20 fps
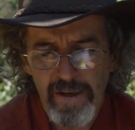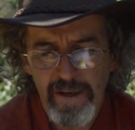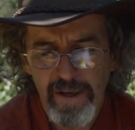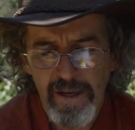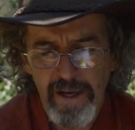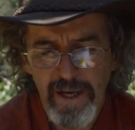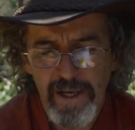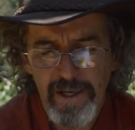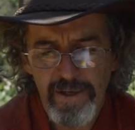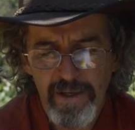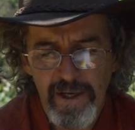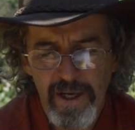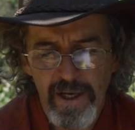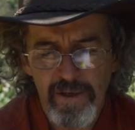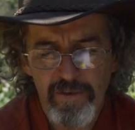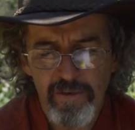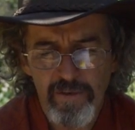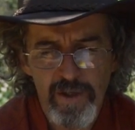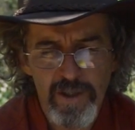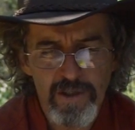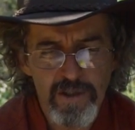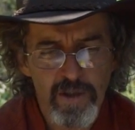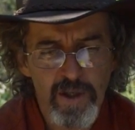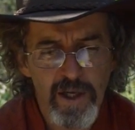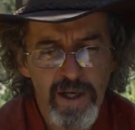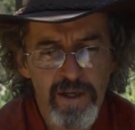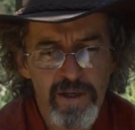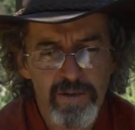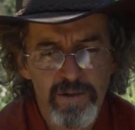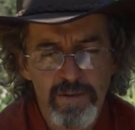and
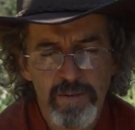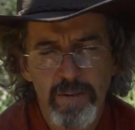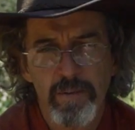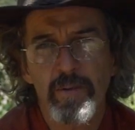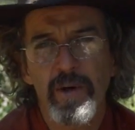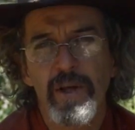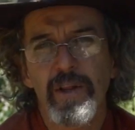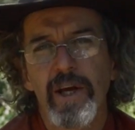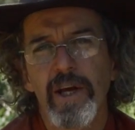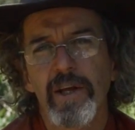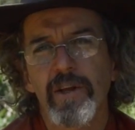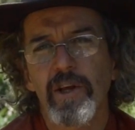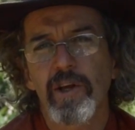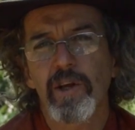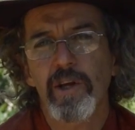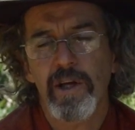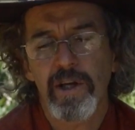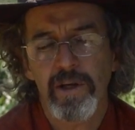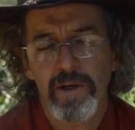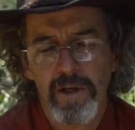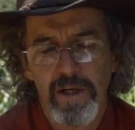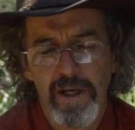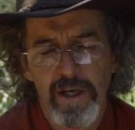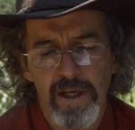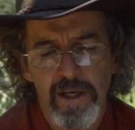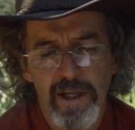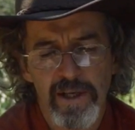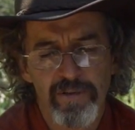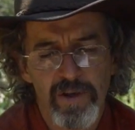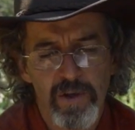there's somewhere there that you
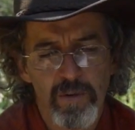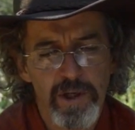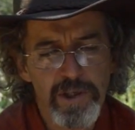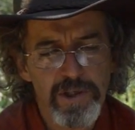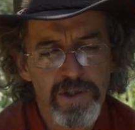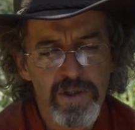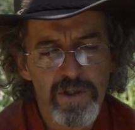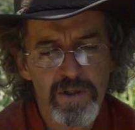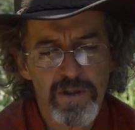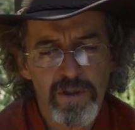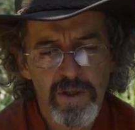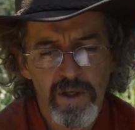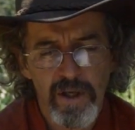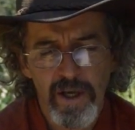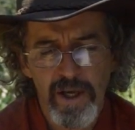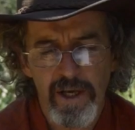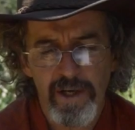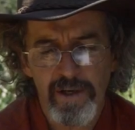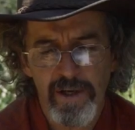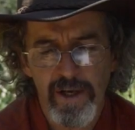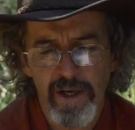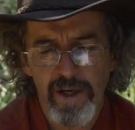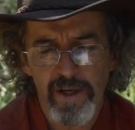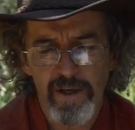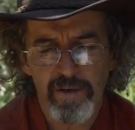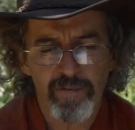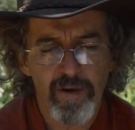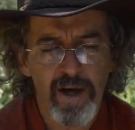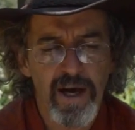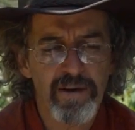can leave a question, and
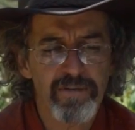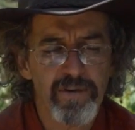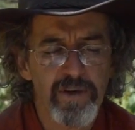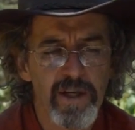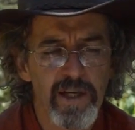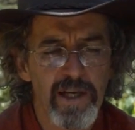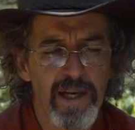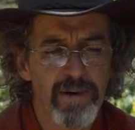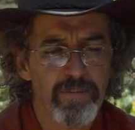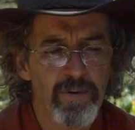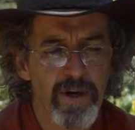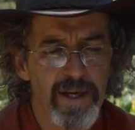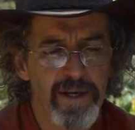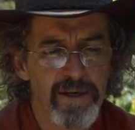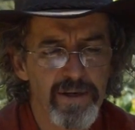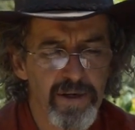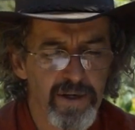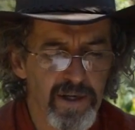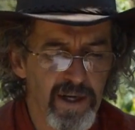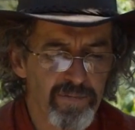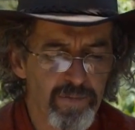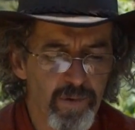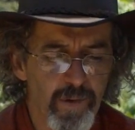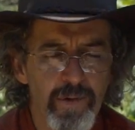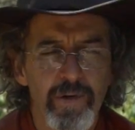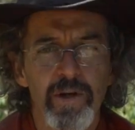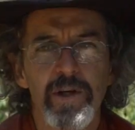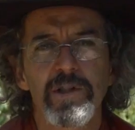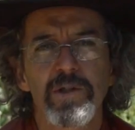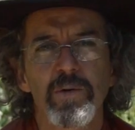if I haven't elaborated enough
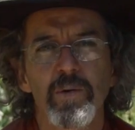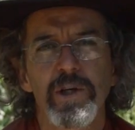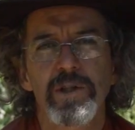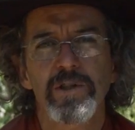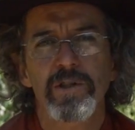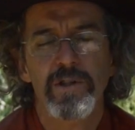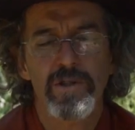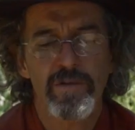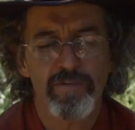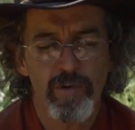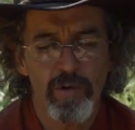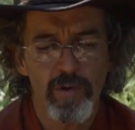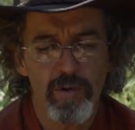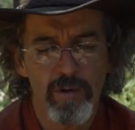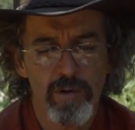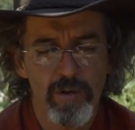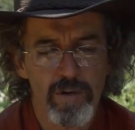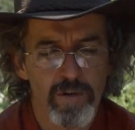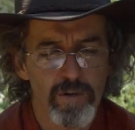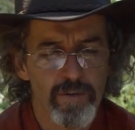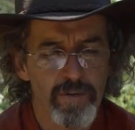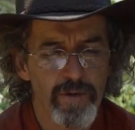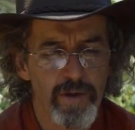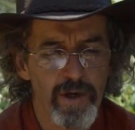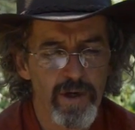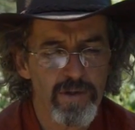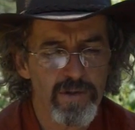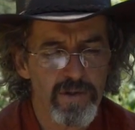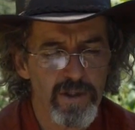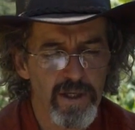on these questions for
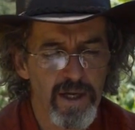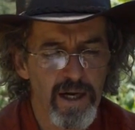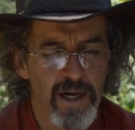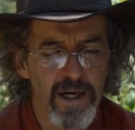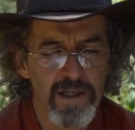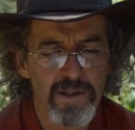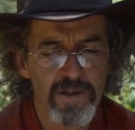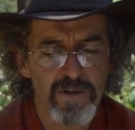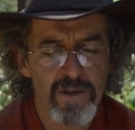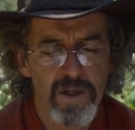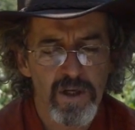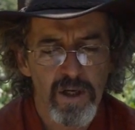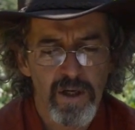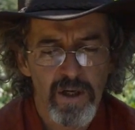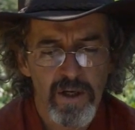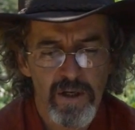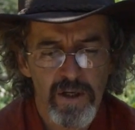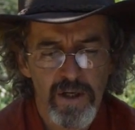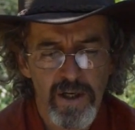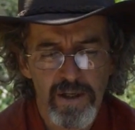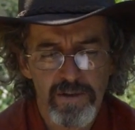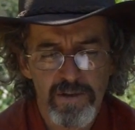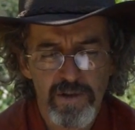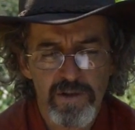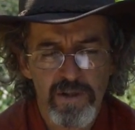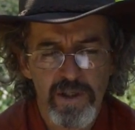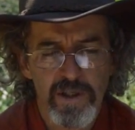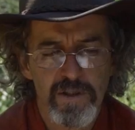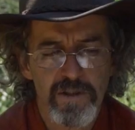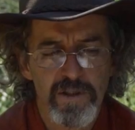those that asked,
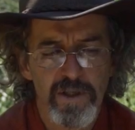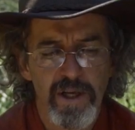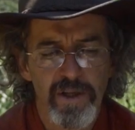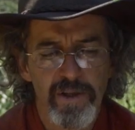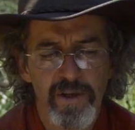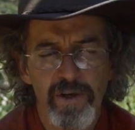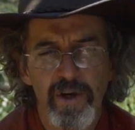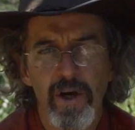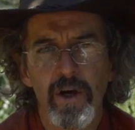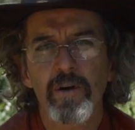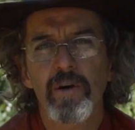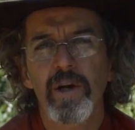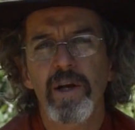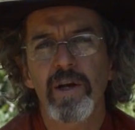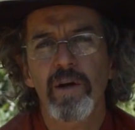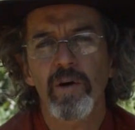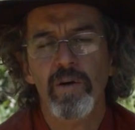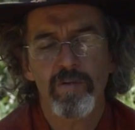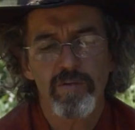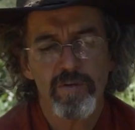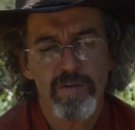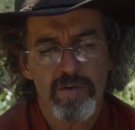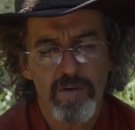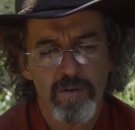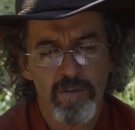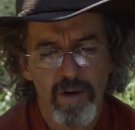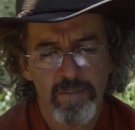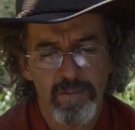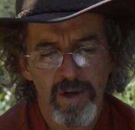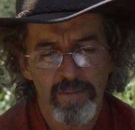just send us another note, and
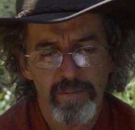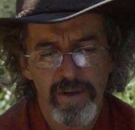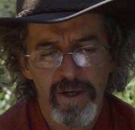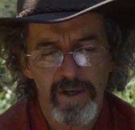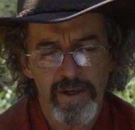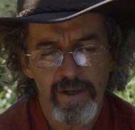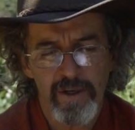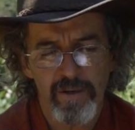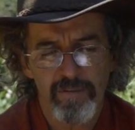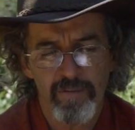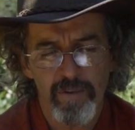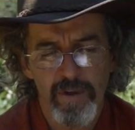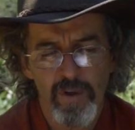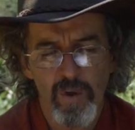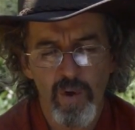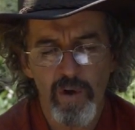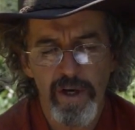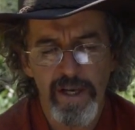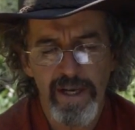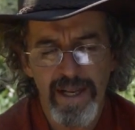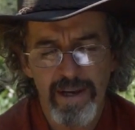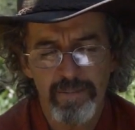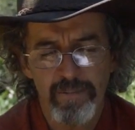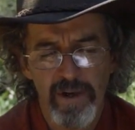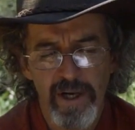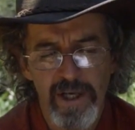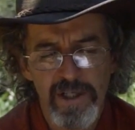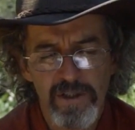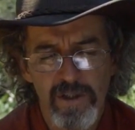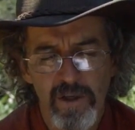I might be able to, with your
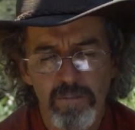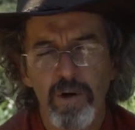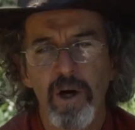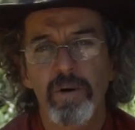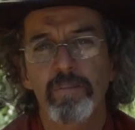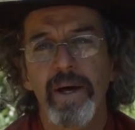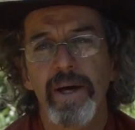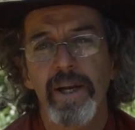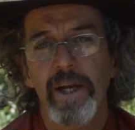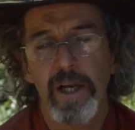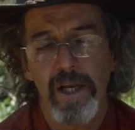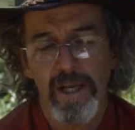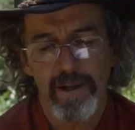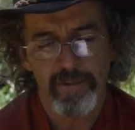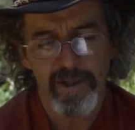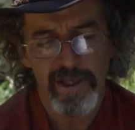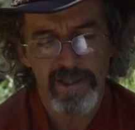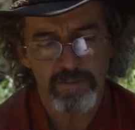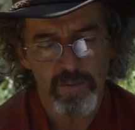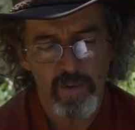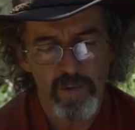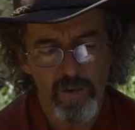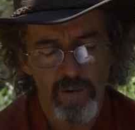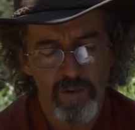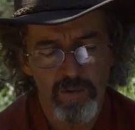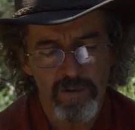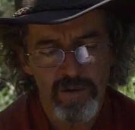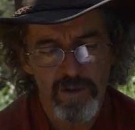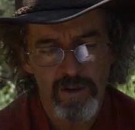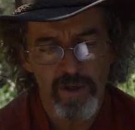elaboration, I might be able to elaborate more
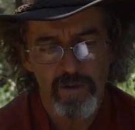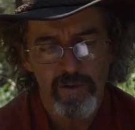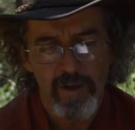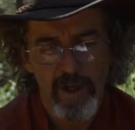also.